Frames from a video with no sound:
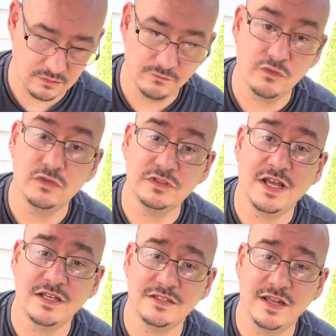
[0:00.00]

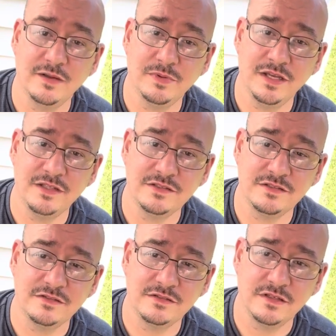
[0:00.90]
full-size snake plants,
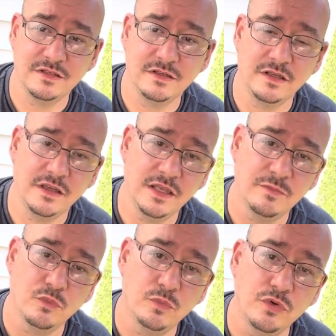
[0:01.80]
it
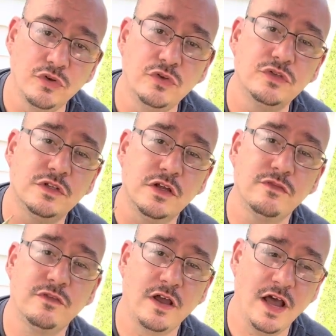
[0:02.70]
will produce
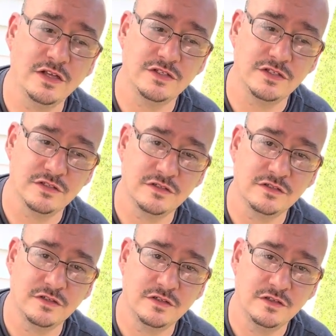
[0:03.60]
enough oxygen
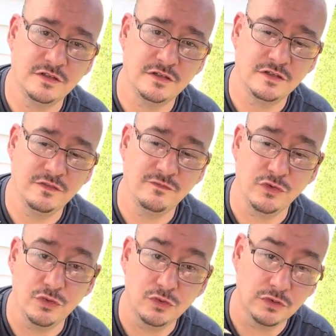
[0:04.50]
for
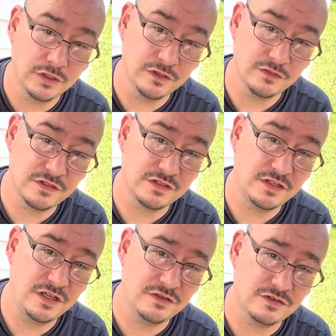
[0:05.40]
you to live and
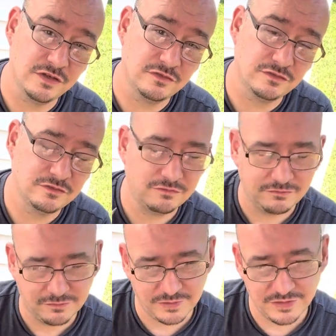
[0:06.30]
sustain yourself.
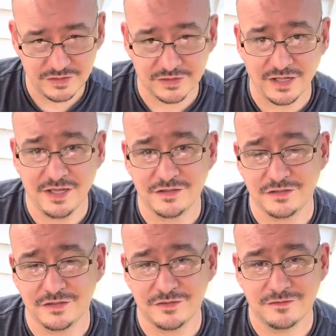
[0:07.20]
But this is NASA,
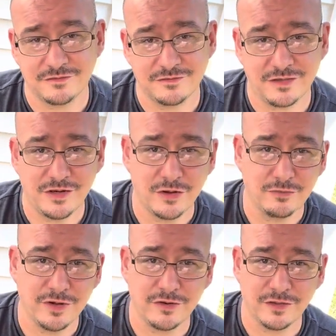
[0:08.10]
you know. They know
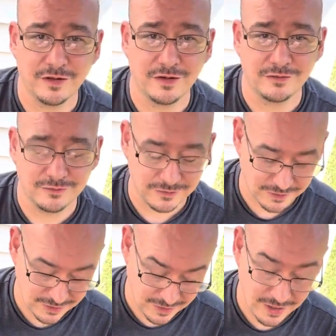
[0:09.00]
better than I do.
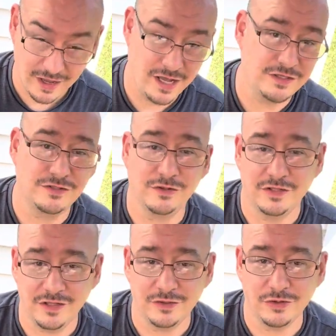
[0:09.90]
I just know
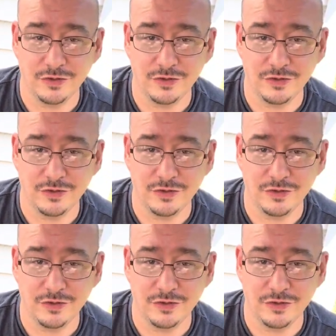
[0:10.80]
that they look